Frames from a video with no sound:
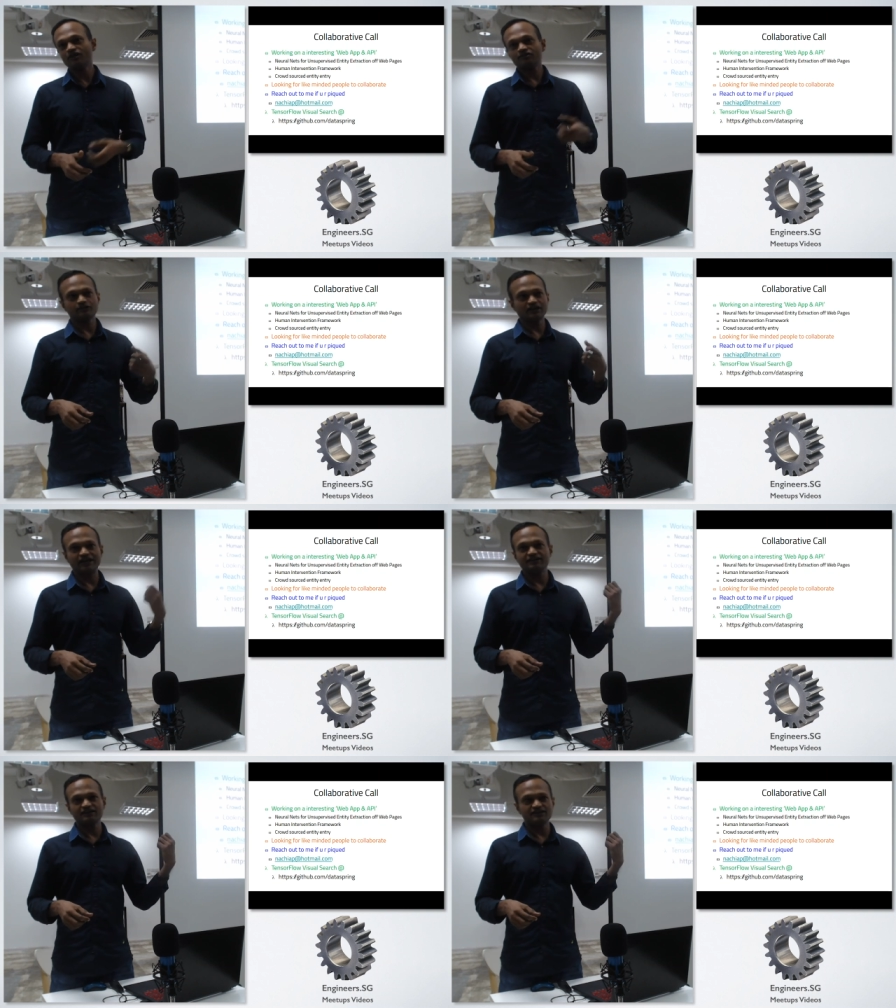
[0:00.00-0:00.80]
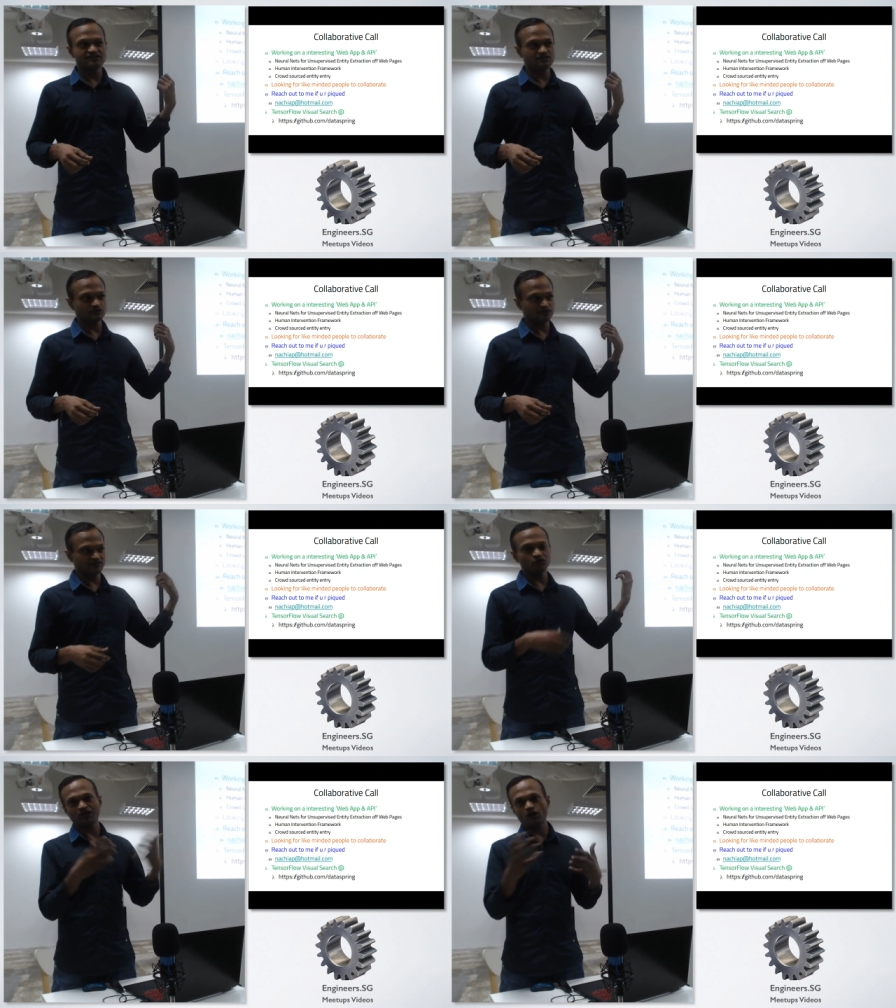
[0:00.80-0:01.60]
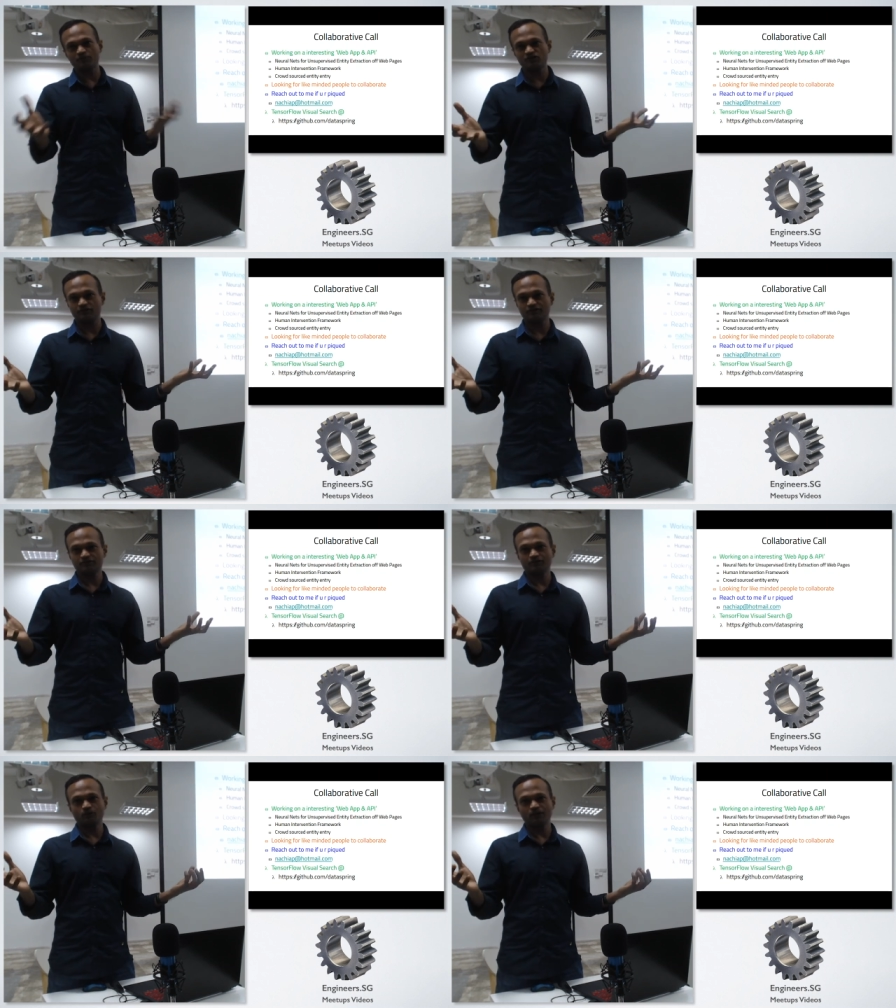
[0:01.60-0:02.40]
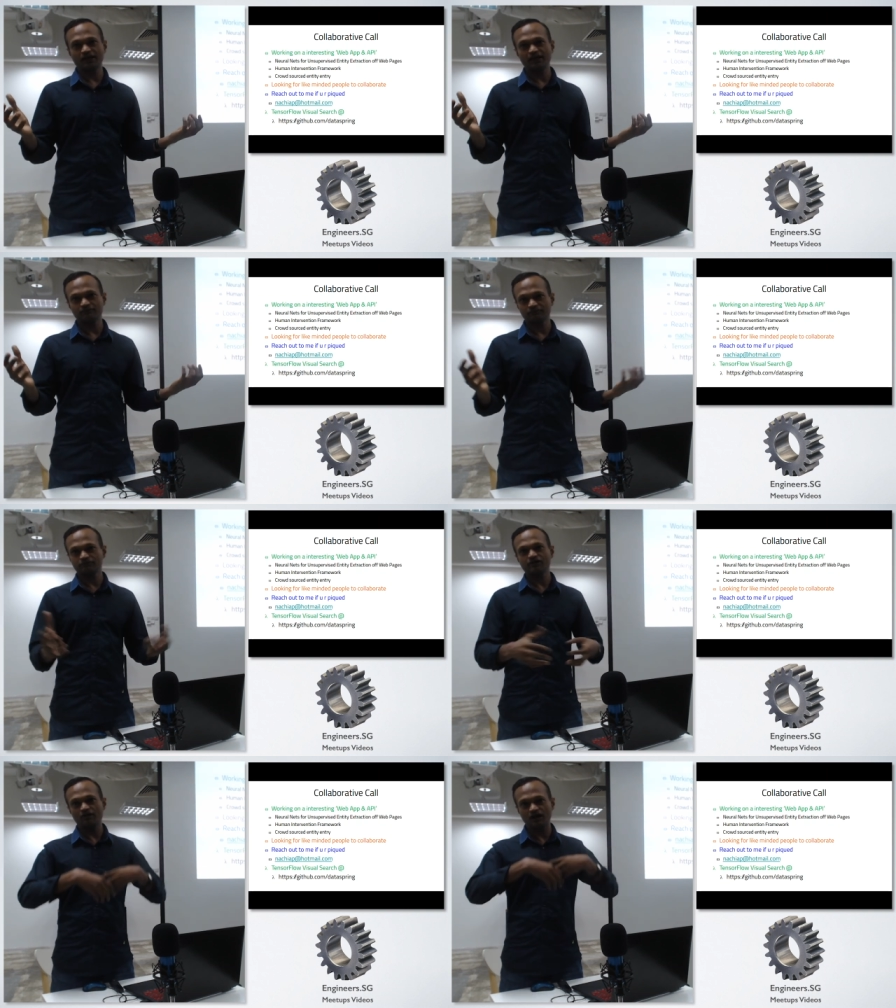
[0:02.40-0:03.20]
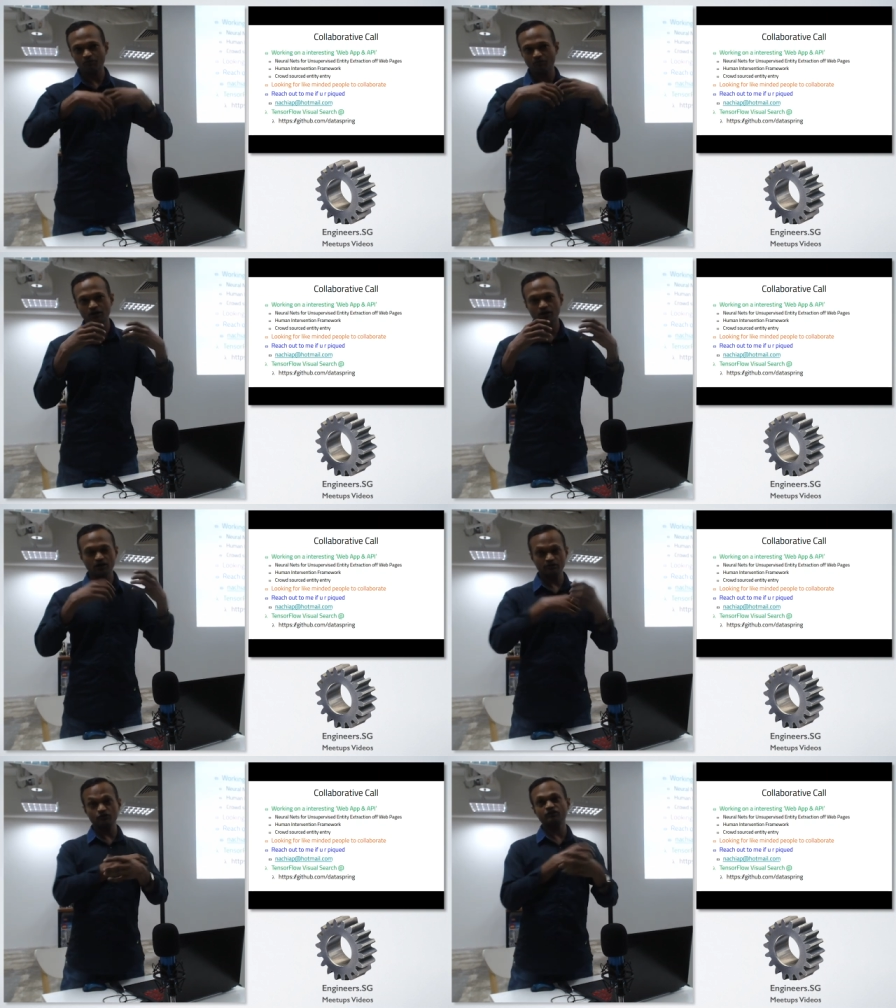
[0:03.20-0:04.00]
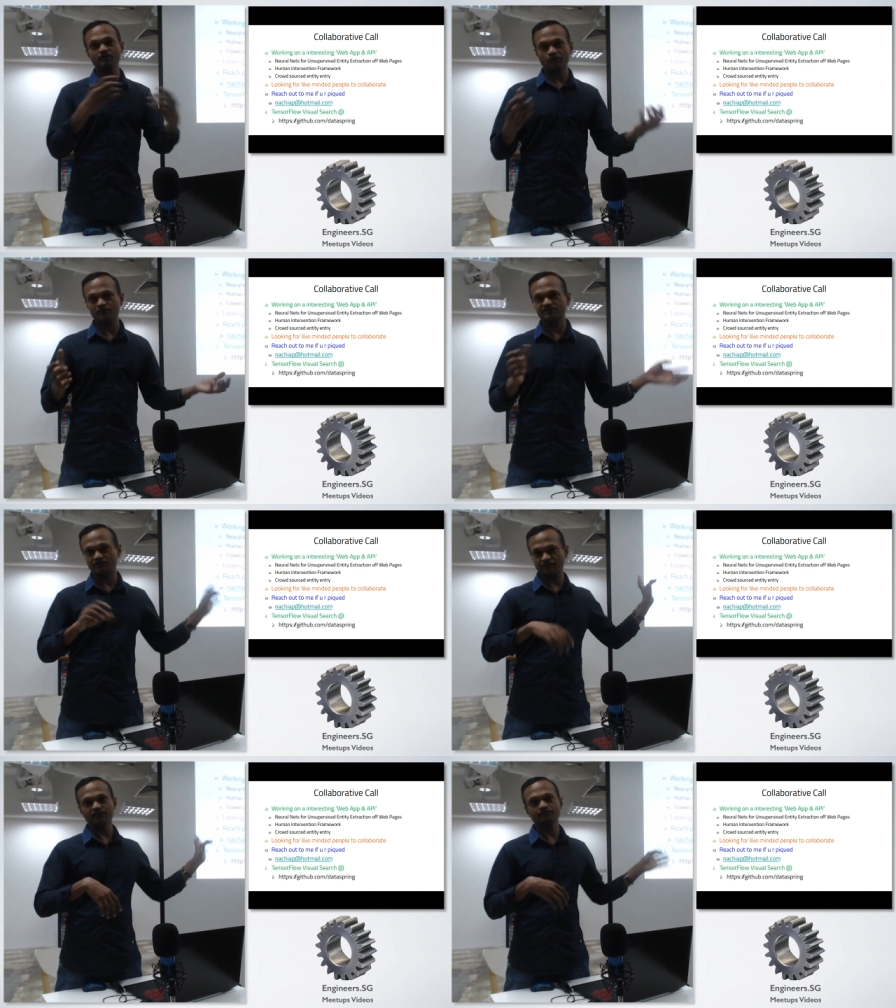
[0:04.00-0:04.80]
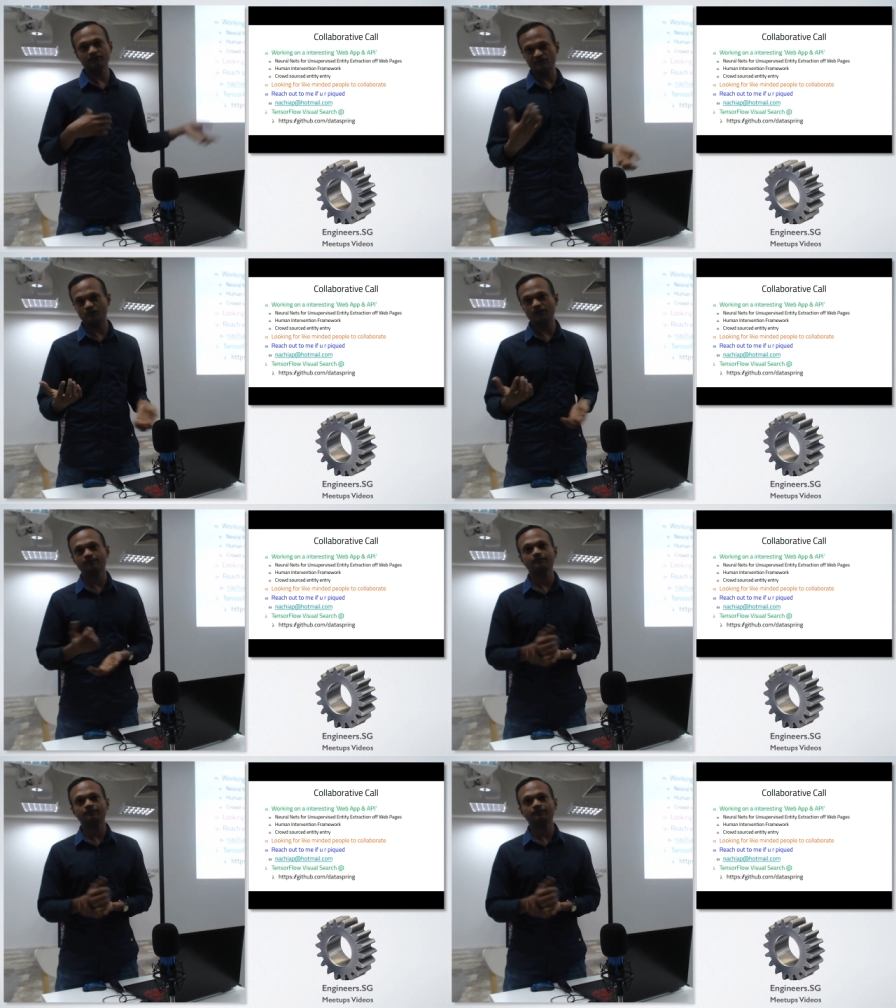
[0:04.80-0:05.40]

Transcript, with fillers: So the idea is to give you an option where there are uh, community models are available as well.